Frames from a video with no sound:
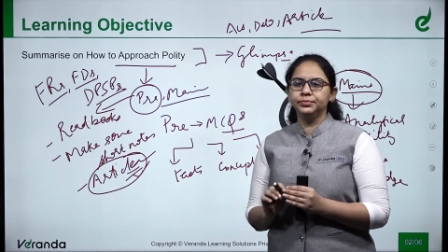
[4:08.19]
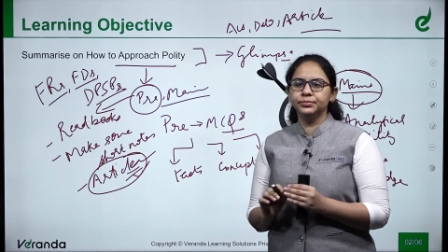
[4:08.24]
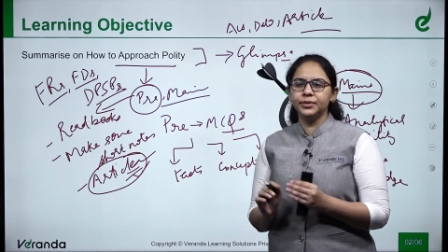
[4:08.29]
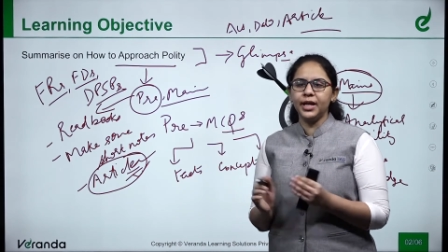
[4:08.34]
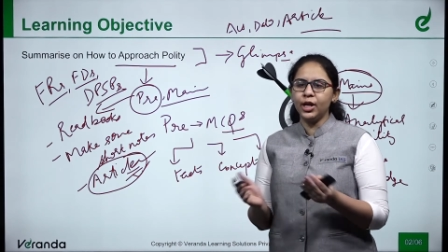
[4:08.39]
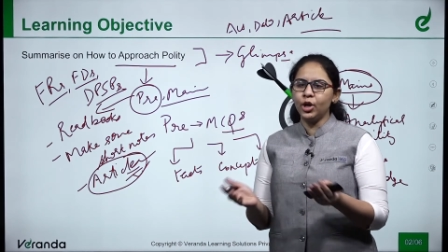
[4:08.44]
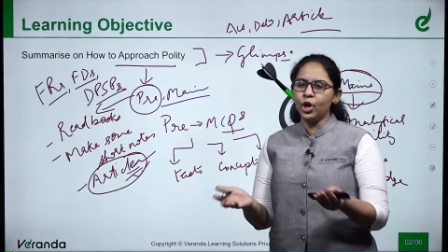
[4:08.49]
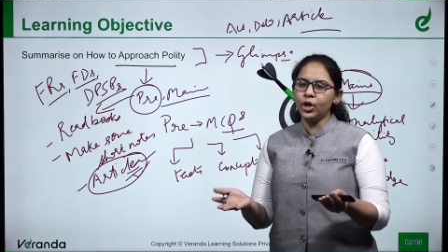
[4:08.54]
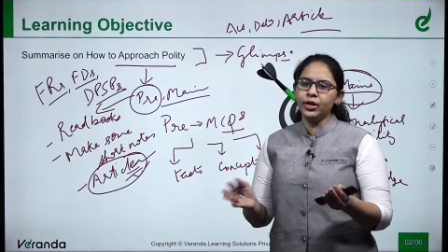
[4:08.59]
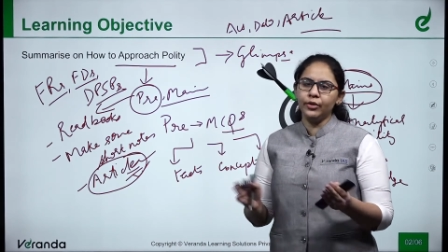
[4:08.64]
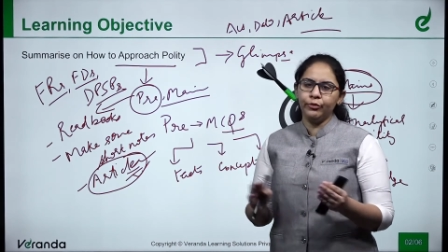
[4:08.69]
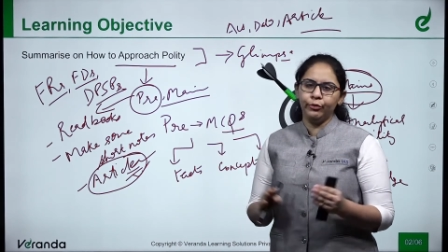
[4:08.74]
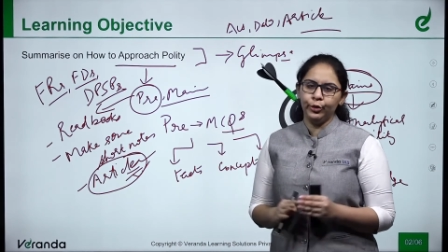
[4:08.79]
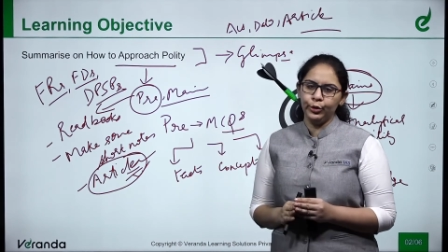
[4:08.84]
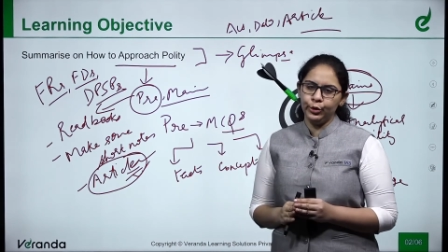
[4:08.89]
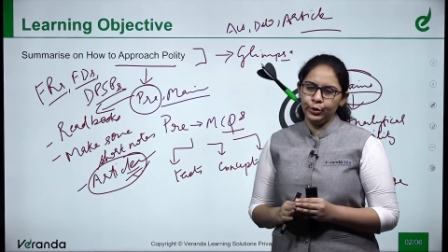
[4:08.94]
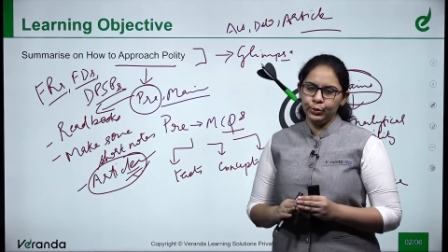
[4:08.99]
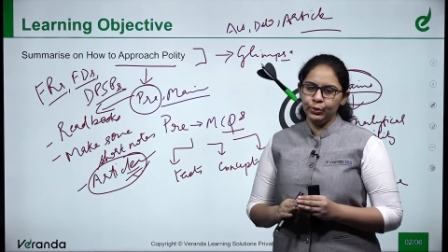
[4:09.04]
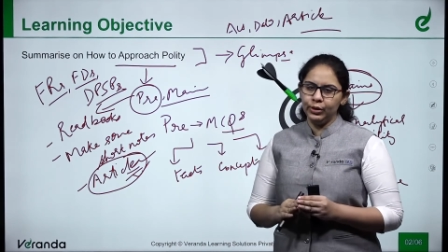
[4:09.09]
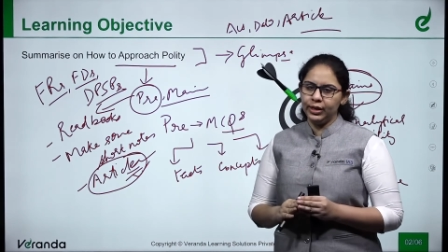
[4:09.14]
cannot
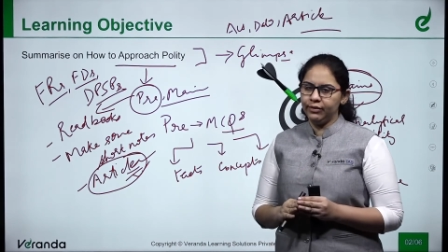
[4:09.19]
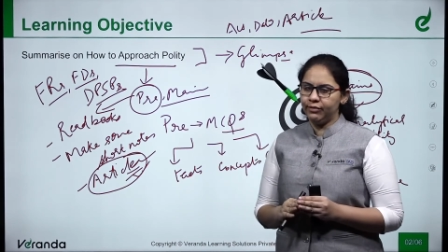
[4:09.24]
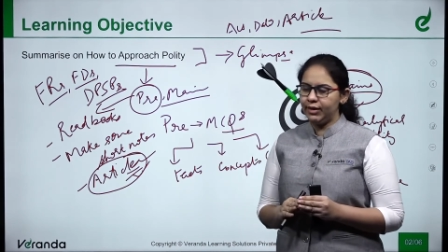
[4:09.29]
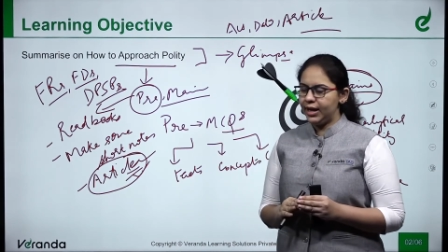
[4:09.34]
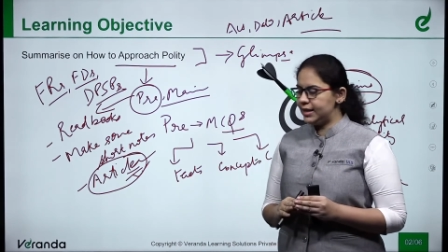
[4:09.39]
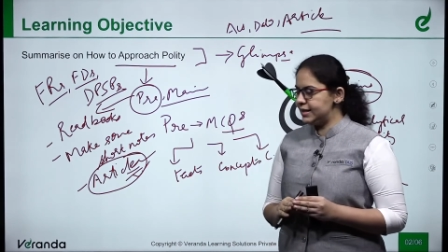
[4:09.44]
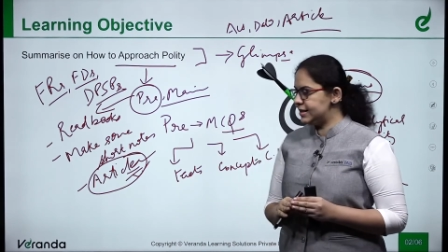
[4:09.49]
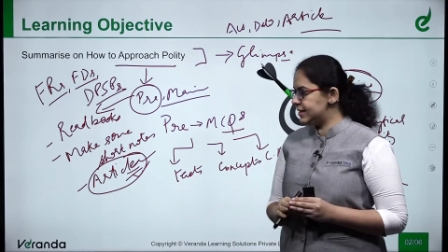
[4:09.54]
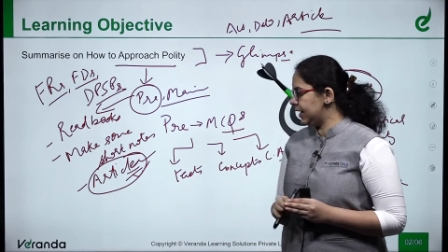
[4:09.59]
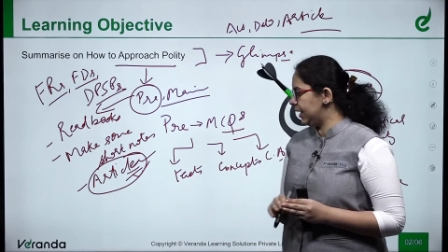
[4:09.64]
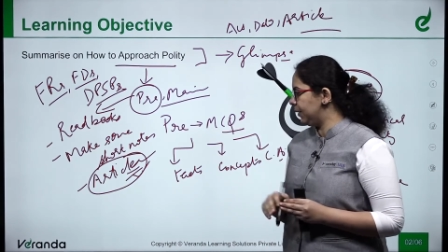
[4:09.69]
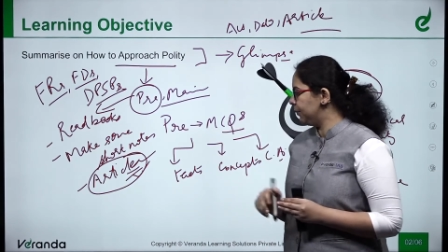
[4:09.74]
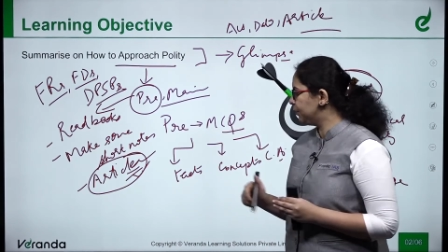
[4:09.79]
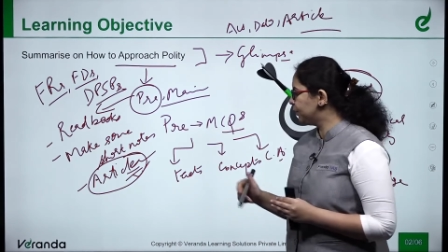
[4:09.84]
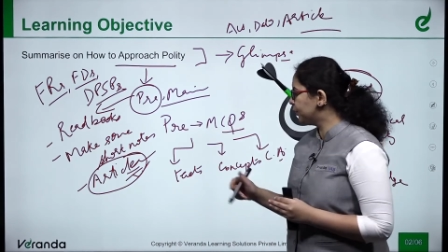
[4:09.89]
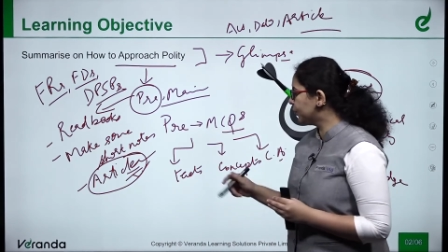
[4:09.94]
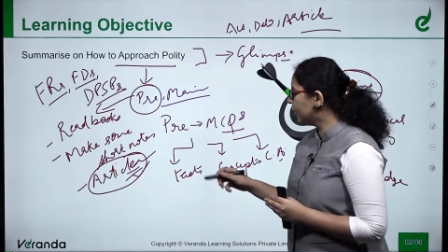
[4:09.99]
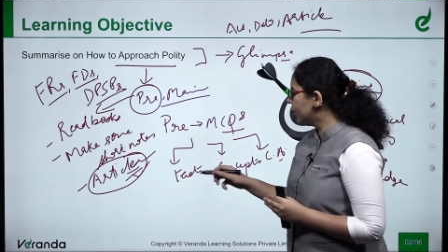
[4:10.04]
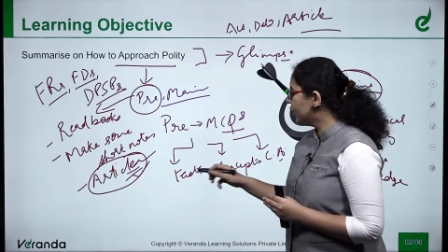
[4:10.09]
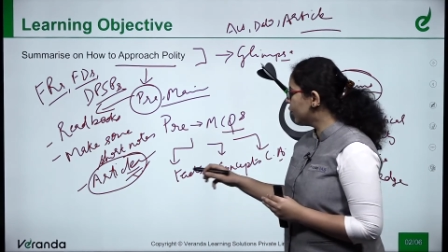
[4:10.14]
afford to leave, I'll say.
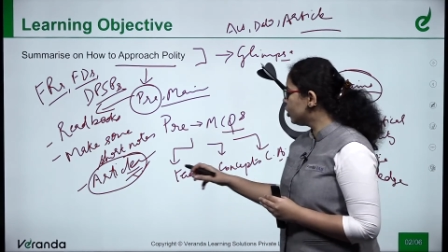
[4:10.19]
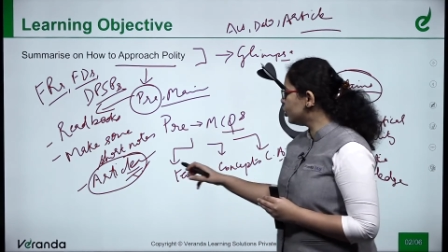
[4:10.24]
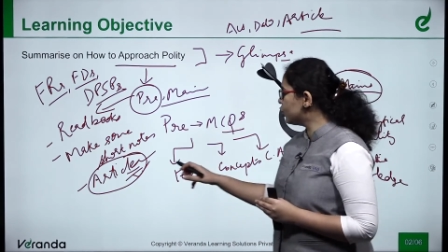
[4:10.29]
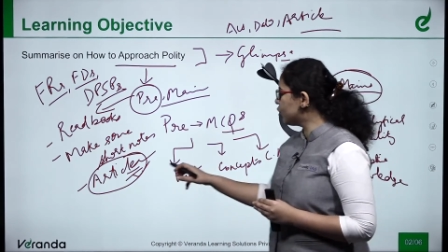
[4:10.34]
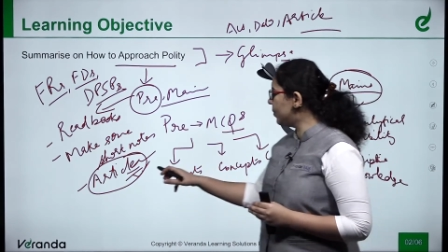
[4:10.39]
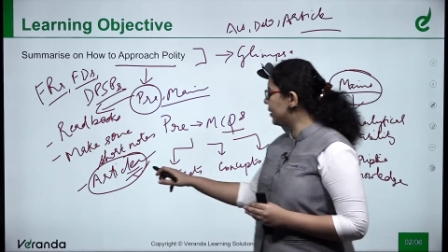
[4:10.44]
So